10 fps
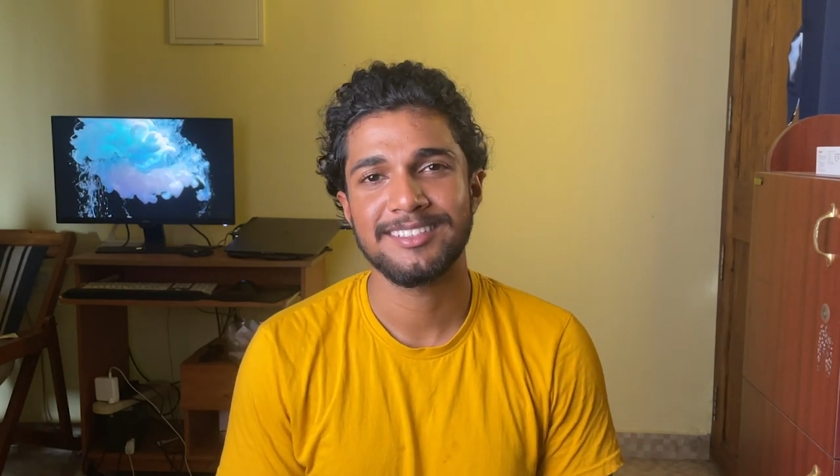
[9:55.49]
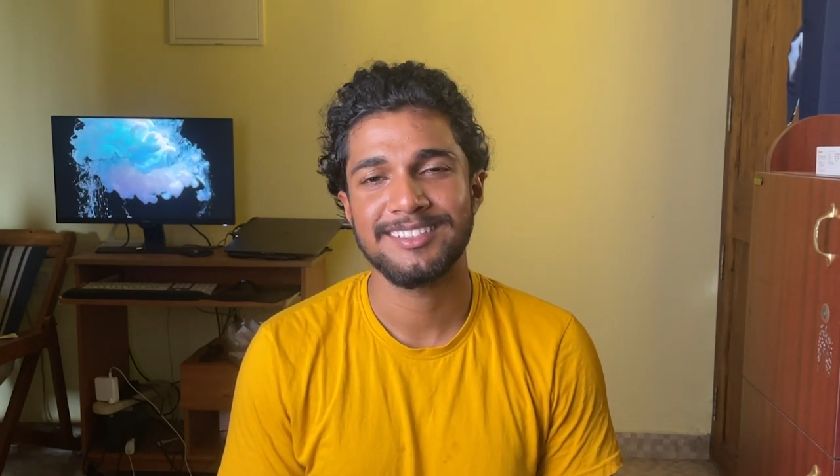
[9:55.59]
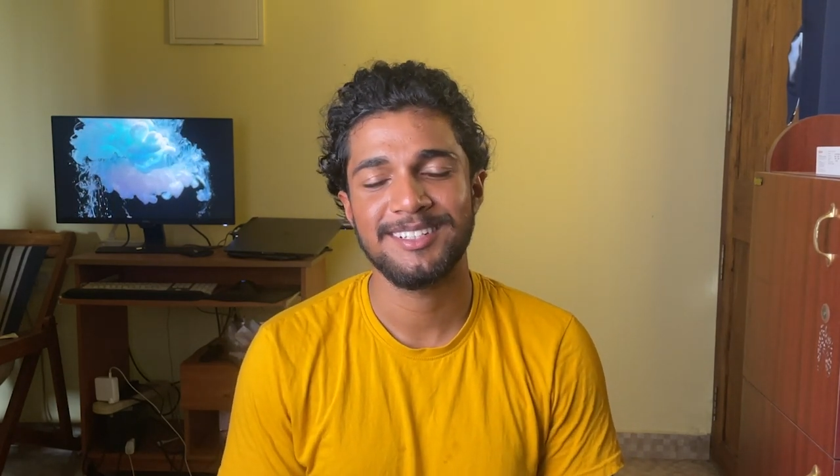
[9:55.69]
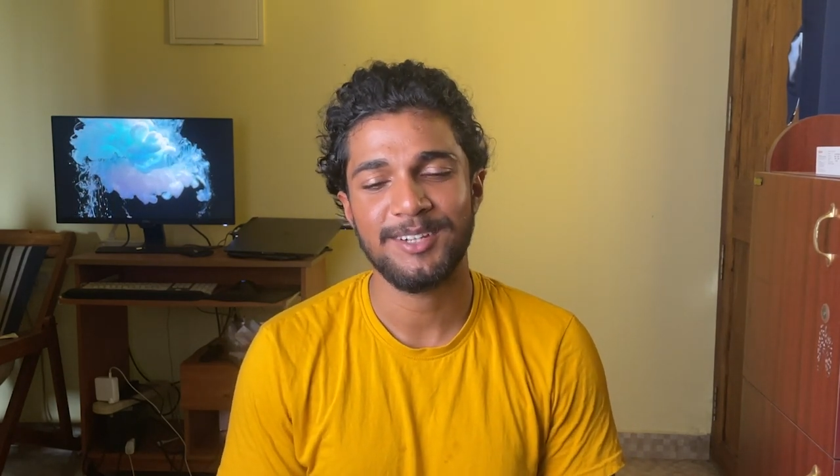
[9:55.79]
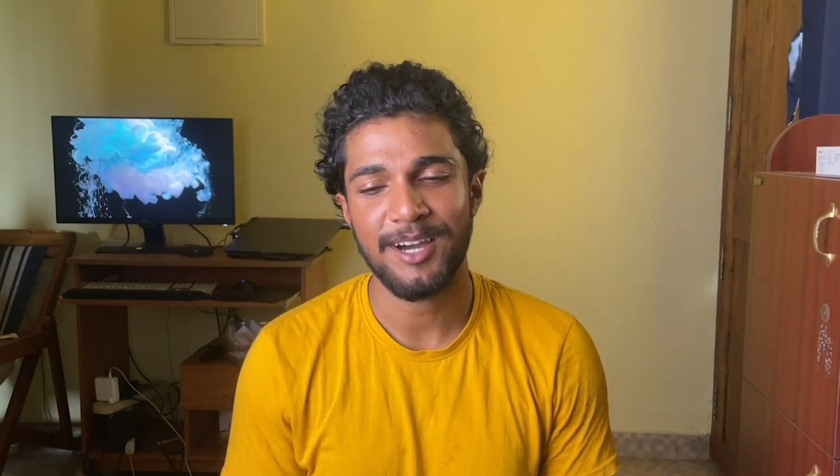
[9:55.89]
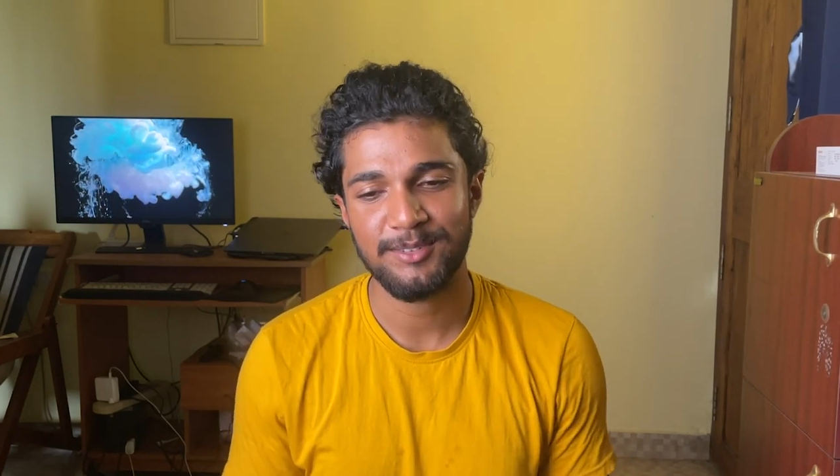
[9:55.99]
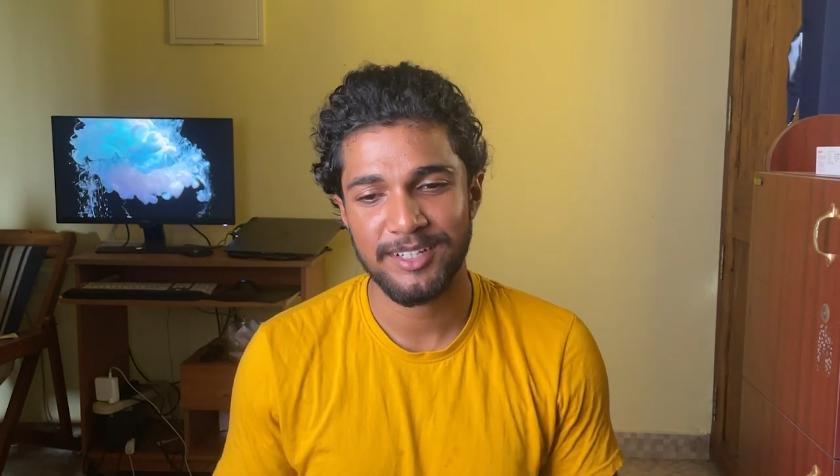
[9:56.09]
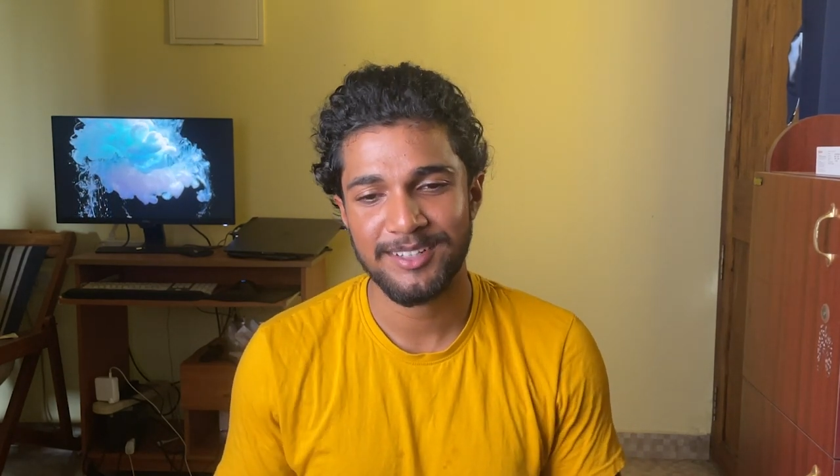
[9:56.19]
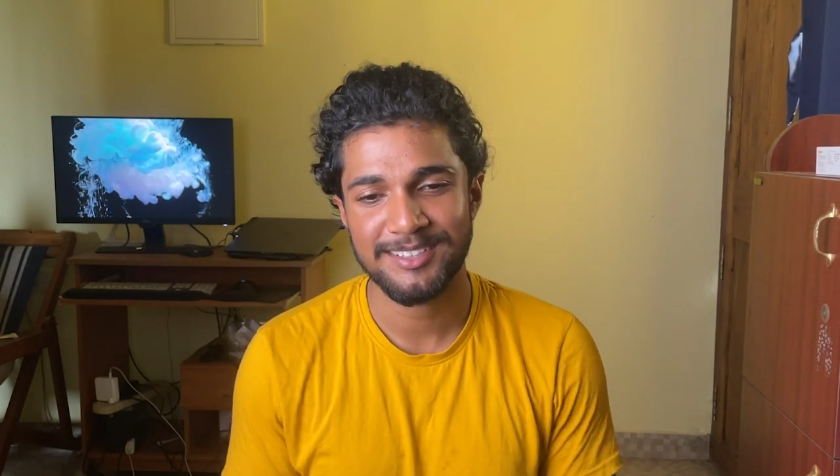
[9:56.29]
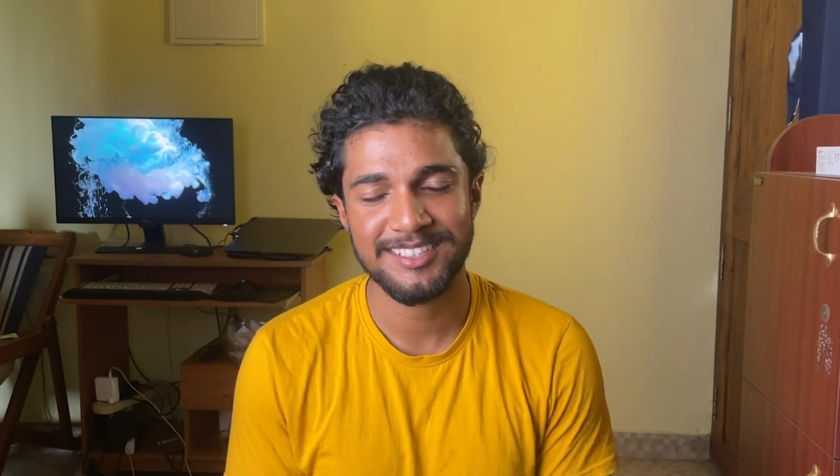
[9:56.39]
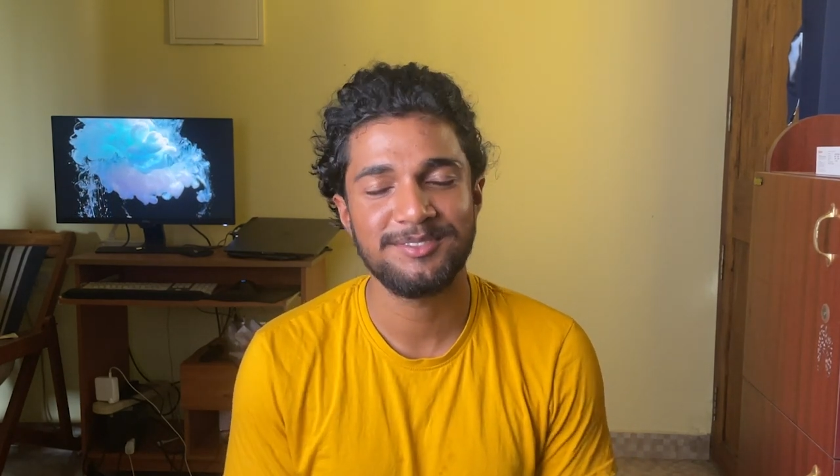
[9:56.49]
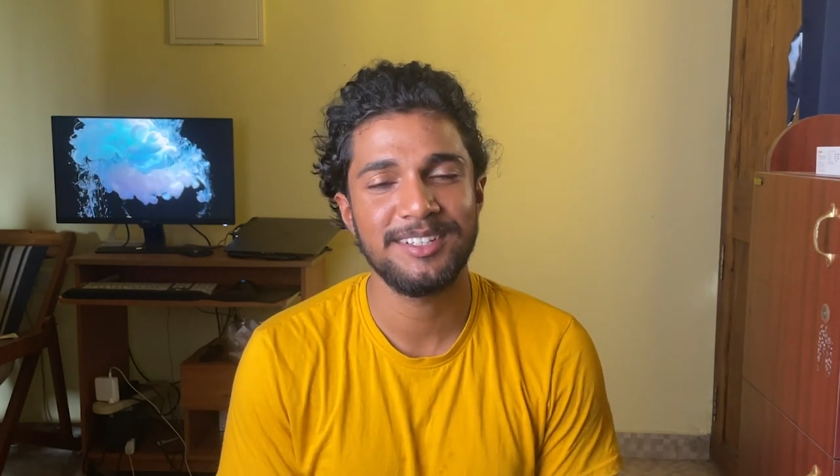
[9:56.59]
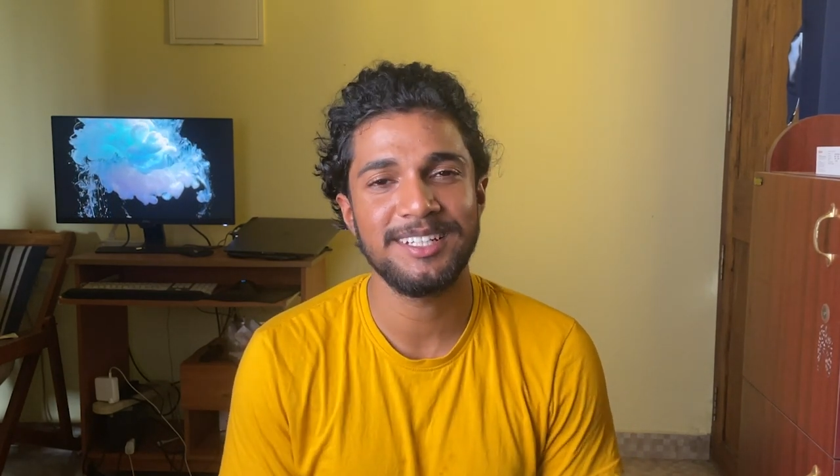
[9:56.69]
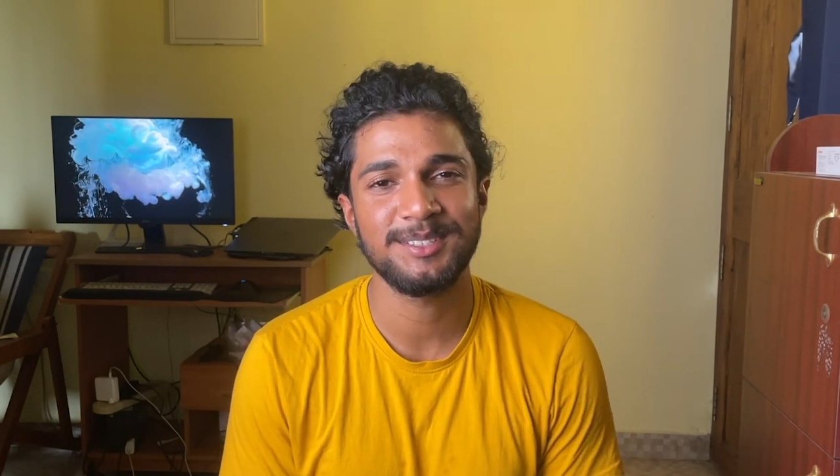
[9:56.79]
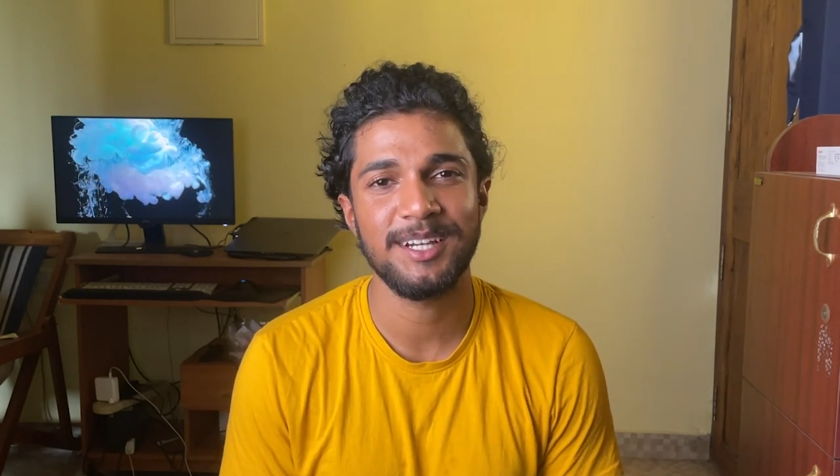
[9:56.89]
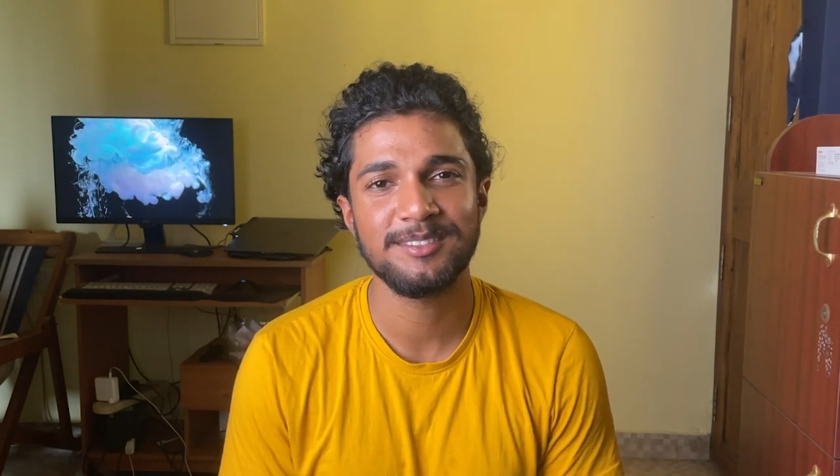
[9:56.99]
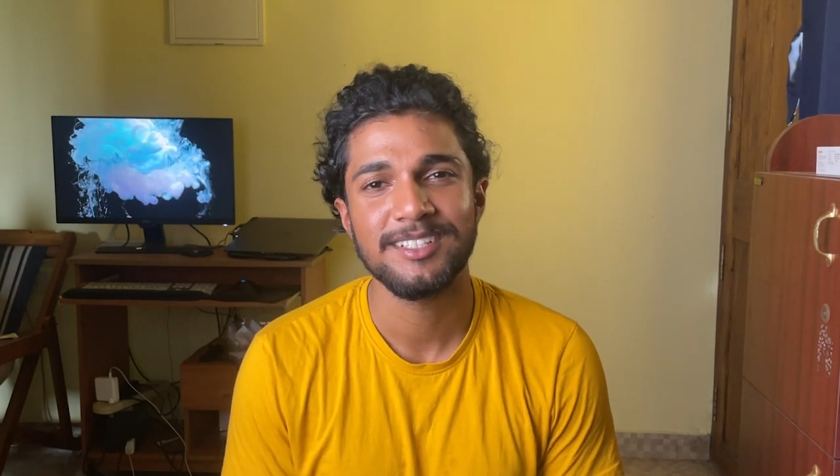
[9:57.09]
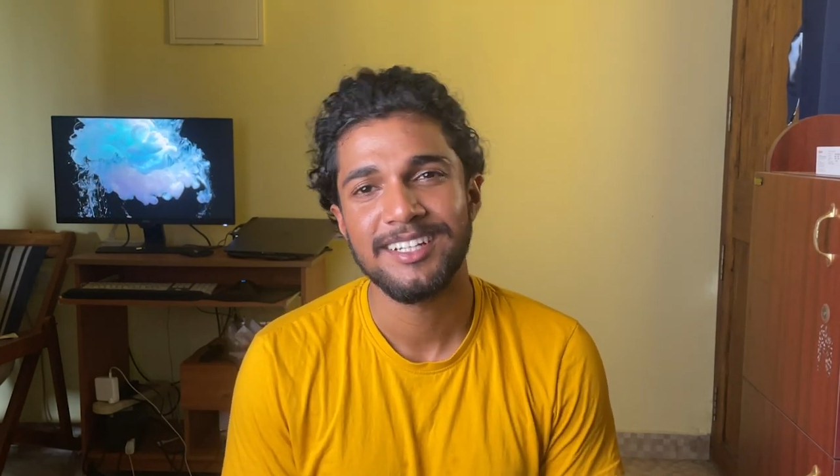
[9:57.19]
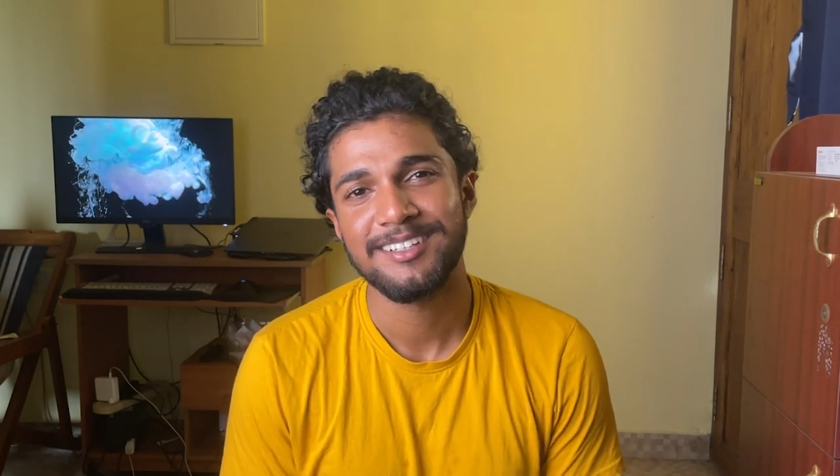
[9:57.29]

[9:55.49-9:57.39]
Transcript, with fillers: You know, how how does it feel to have